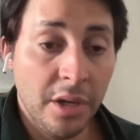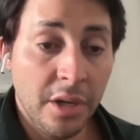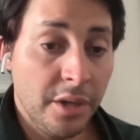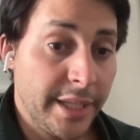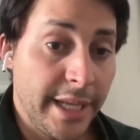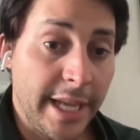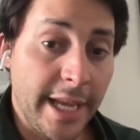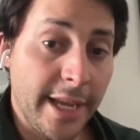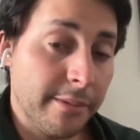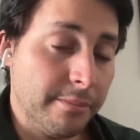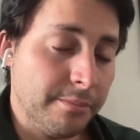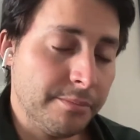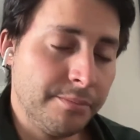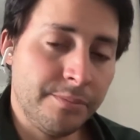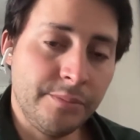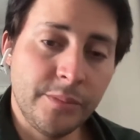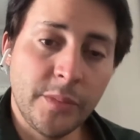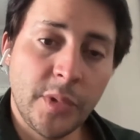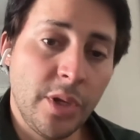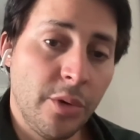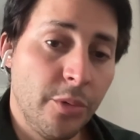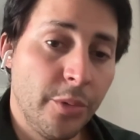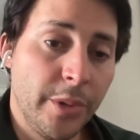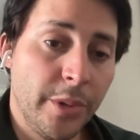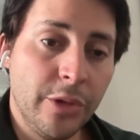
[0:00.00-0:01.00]
Yeah,
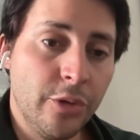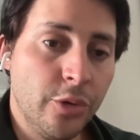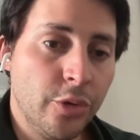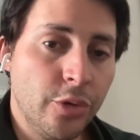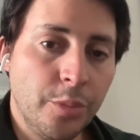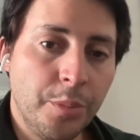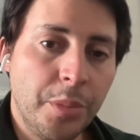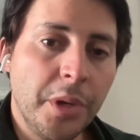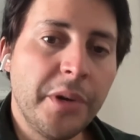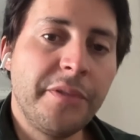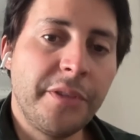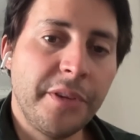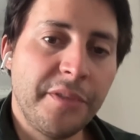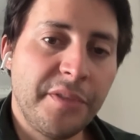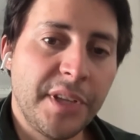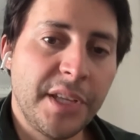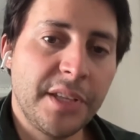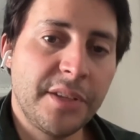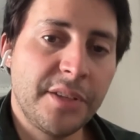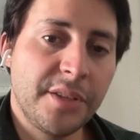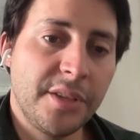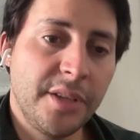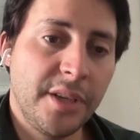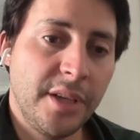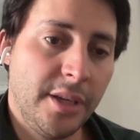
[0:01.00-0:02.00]
we do both of
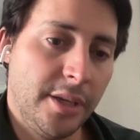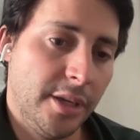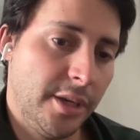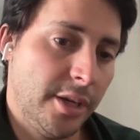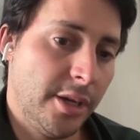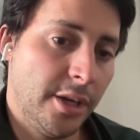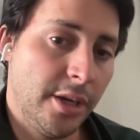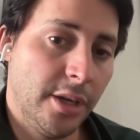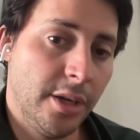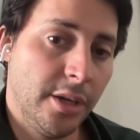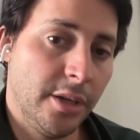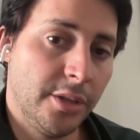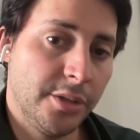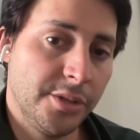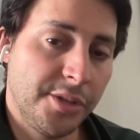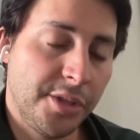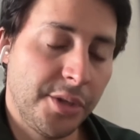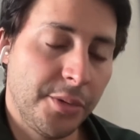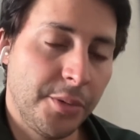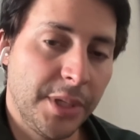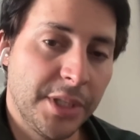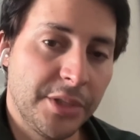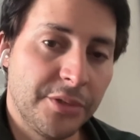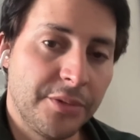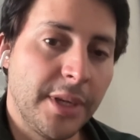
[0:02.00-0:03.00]
it. So
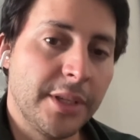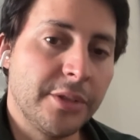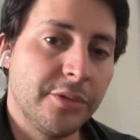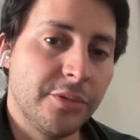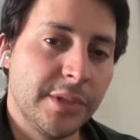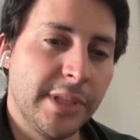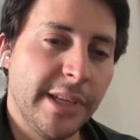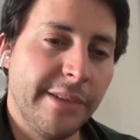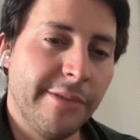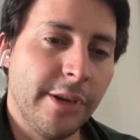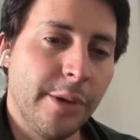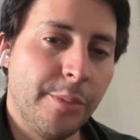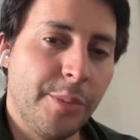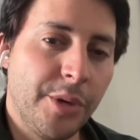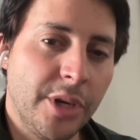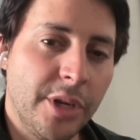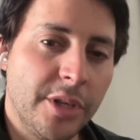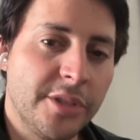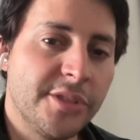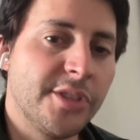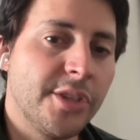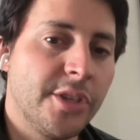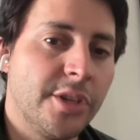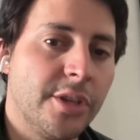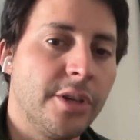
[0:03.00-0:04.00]
we try to develop a
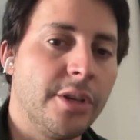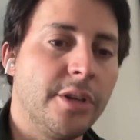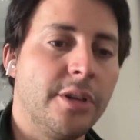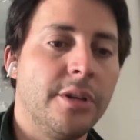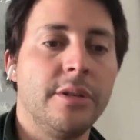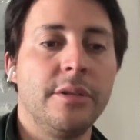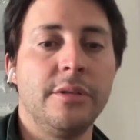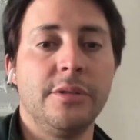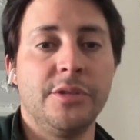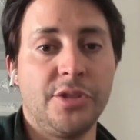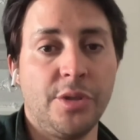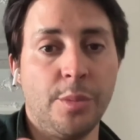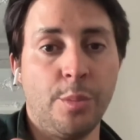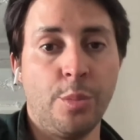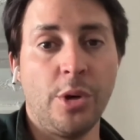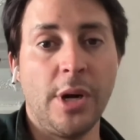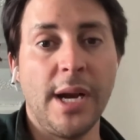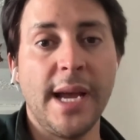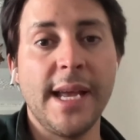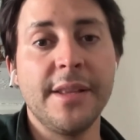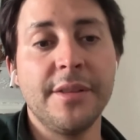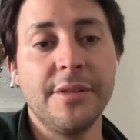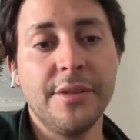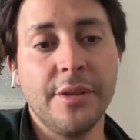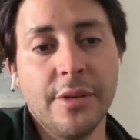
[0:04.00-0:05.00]
lot the
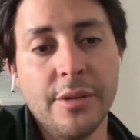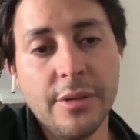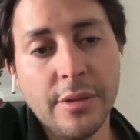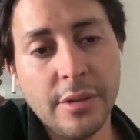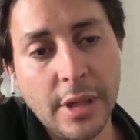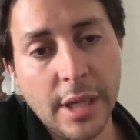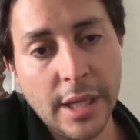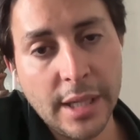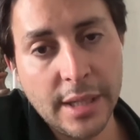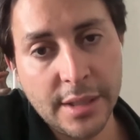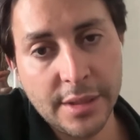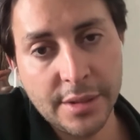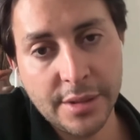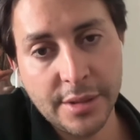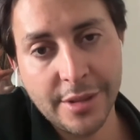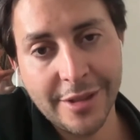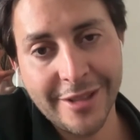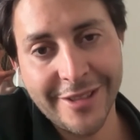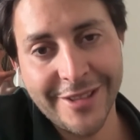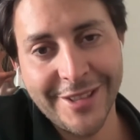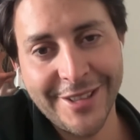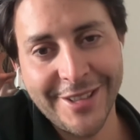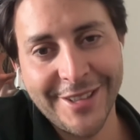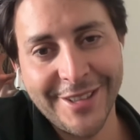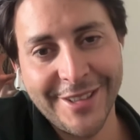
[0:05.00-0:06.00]
brand, no,
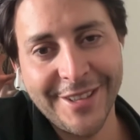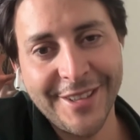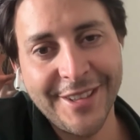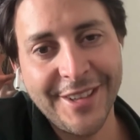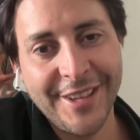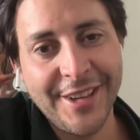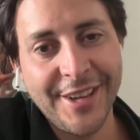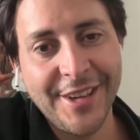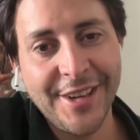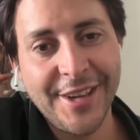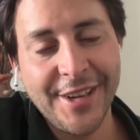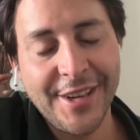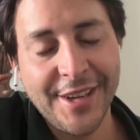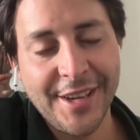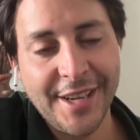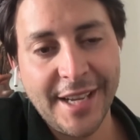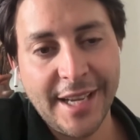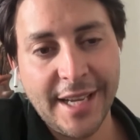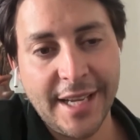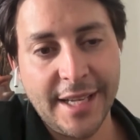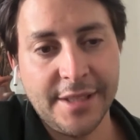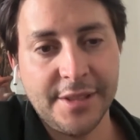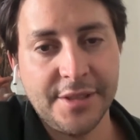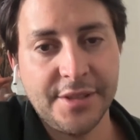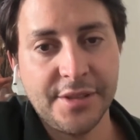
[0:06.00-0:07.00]

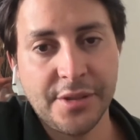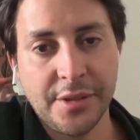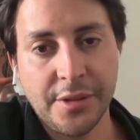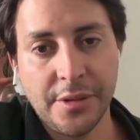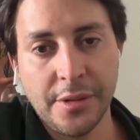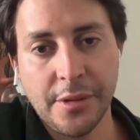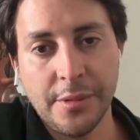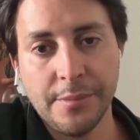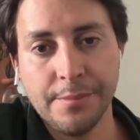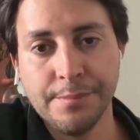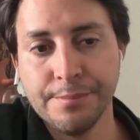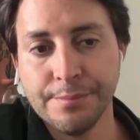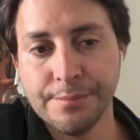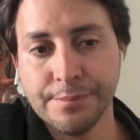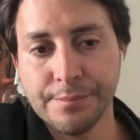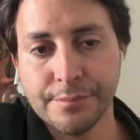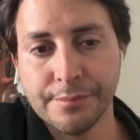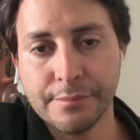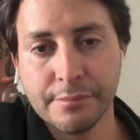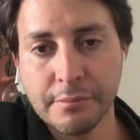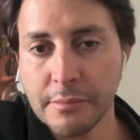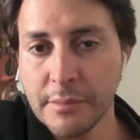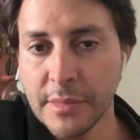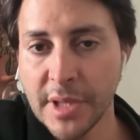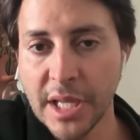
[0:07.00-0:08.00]
and so
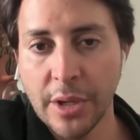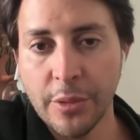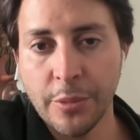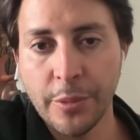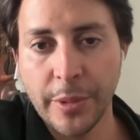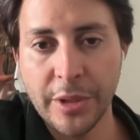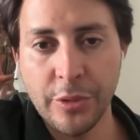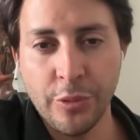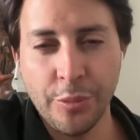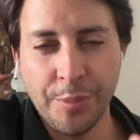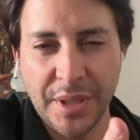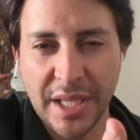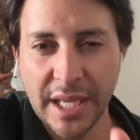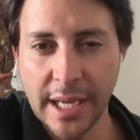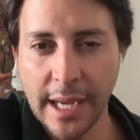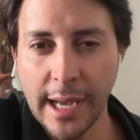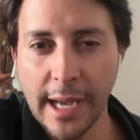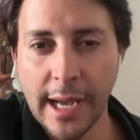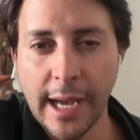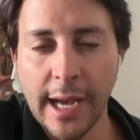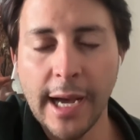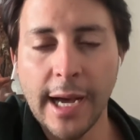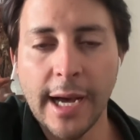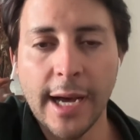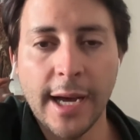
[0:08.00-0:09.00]
we do
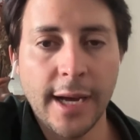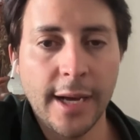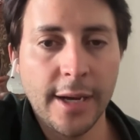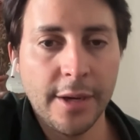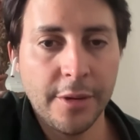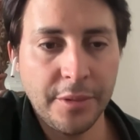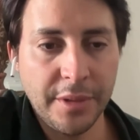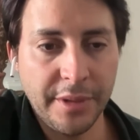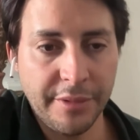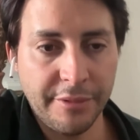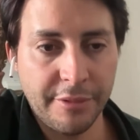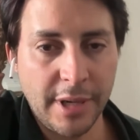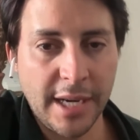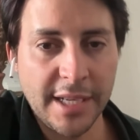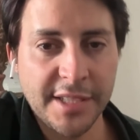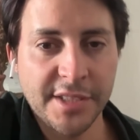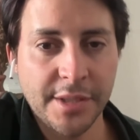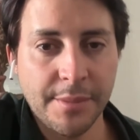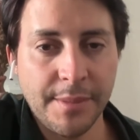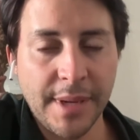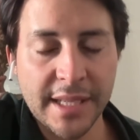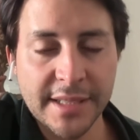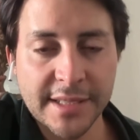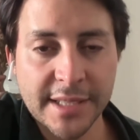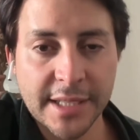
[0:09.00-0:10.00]
PR. We write
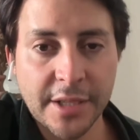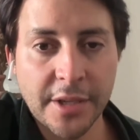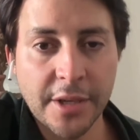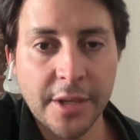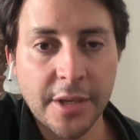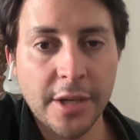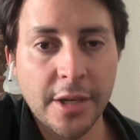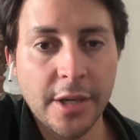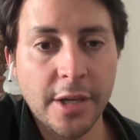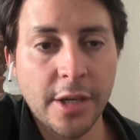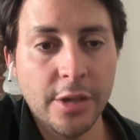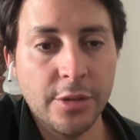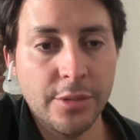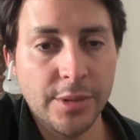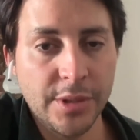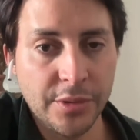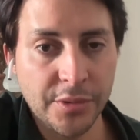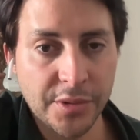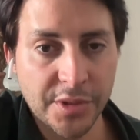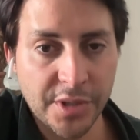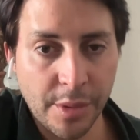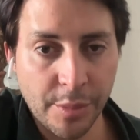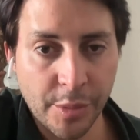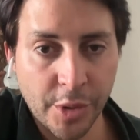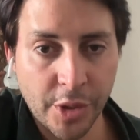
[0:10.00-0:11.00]
some article. We do
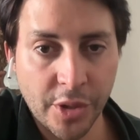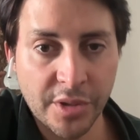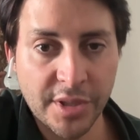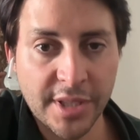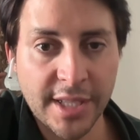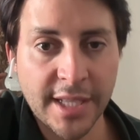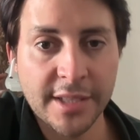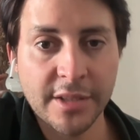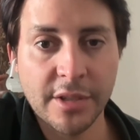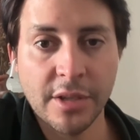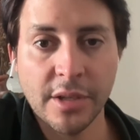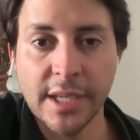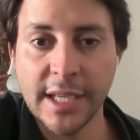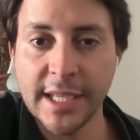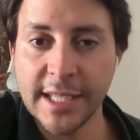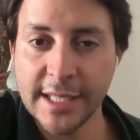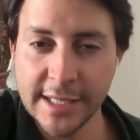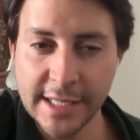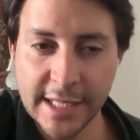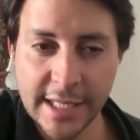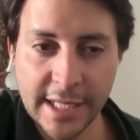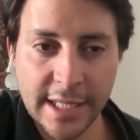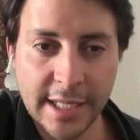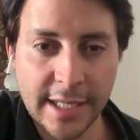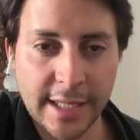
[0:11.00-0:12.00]
some content on
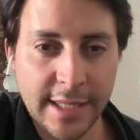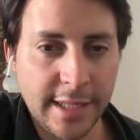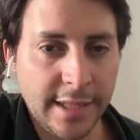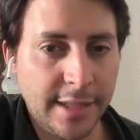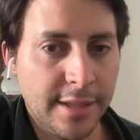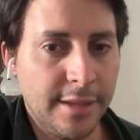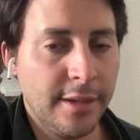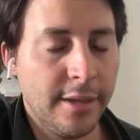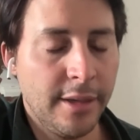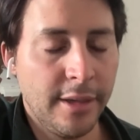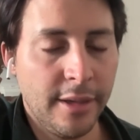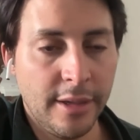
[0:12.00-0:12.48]
LinkedIn.